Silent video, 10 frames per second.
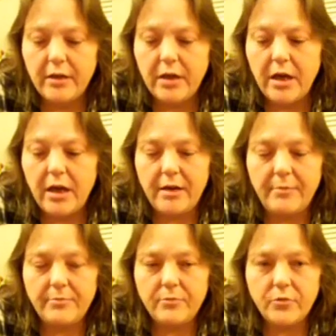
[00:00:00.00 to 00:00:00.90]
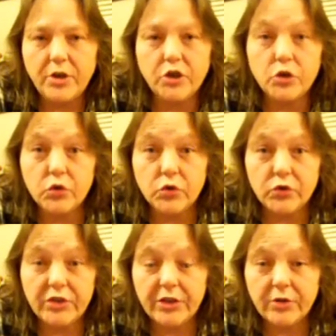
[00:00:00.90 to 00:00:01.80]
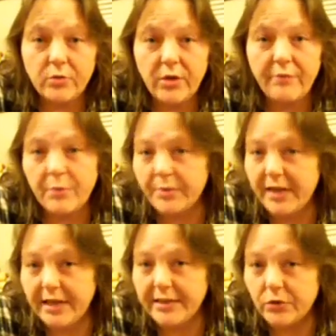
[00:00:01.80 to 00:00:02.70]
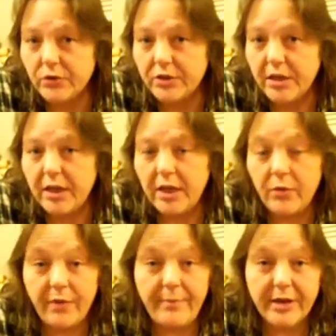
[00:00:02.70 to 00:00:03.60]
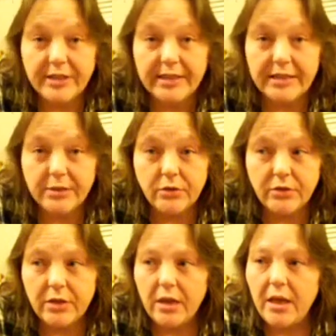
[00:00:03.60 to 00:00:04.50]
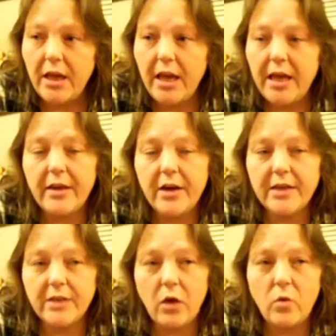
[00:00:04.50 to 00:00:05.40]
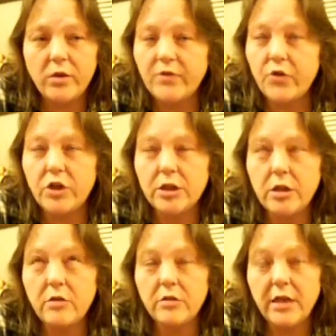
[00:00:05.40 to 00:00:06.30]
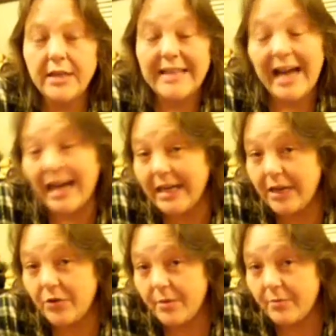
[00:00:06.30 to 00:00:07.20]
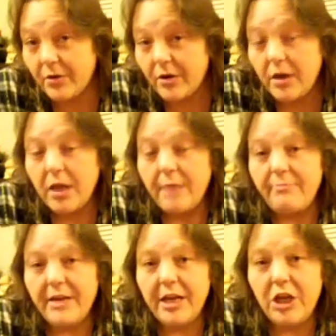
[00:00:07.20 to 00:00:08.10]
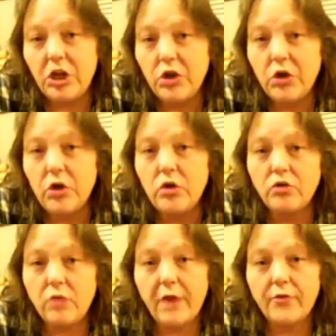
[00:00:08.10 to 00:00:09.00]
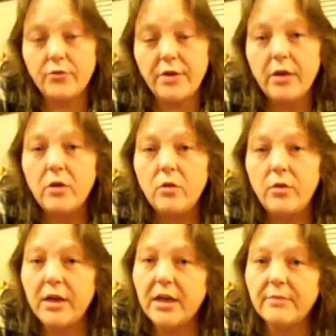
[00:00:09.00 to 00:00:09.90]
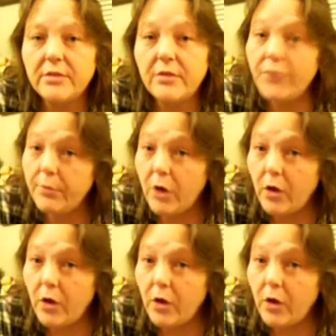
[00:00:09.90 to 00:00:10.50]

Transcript: Um, there's two schools here. We have Bourbon County schools and we have Paris City schools. And there has always, for as long as I can remember, been a huge rivalry when it comes to football.